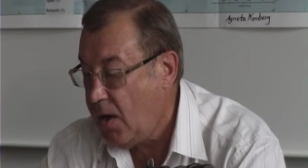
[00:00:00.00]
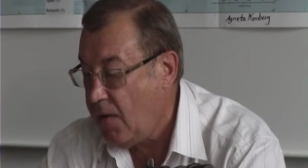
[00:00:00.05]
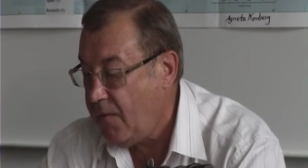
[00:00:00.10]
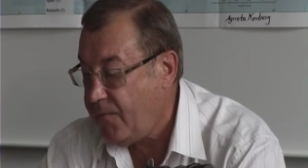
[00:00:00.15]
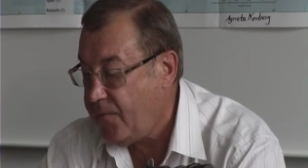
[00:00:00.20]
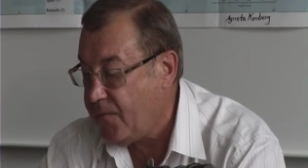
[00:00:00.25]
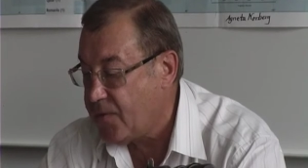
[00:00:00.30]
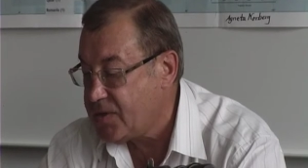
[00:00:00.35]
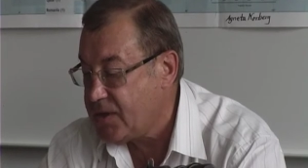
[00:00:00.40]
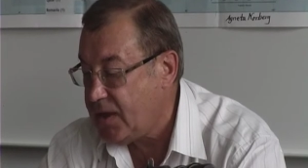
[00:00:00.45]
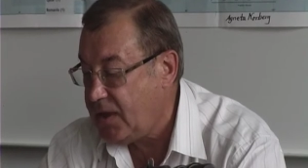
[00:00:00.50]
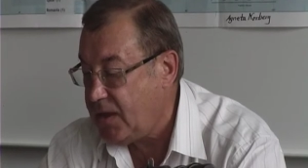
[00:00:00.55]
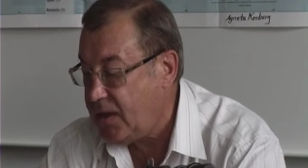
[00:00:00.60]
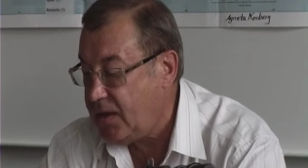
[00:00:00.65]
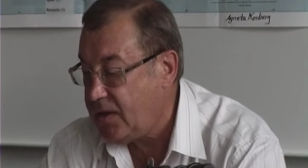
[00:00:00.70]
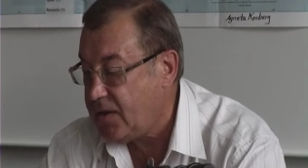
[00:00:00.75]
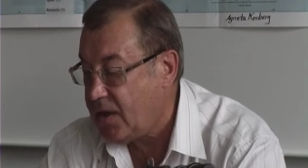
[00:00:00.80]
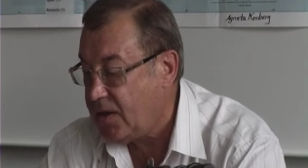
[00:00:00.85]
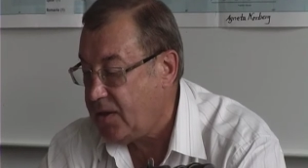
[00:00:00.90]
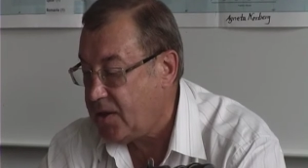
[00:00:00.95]
for the
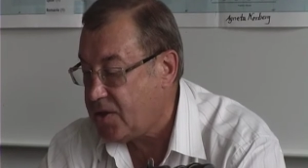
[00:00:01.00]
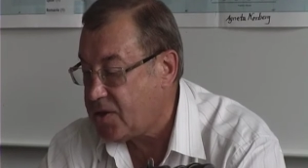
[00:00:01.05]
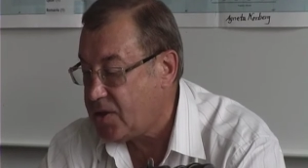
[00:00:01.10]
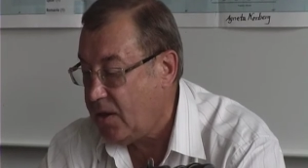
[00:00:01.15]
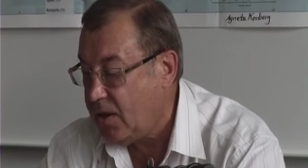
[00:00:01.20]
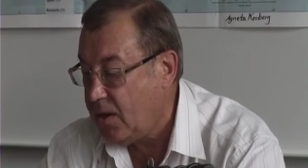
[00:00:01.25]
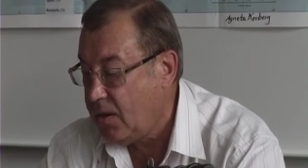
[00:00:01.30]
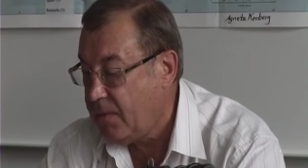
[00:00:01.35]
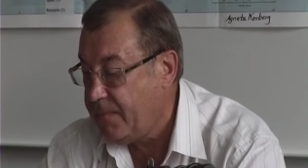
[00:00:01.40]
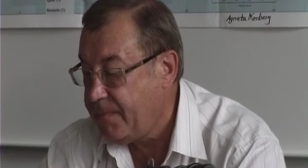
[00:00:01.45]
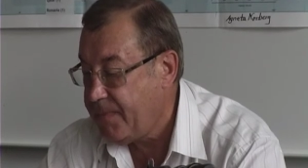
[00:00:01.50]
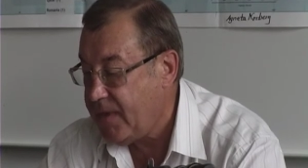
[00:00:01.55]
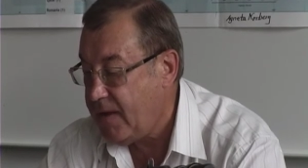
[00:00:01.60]
international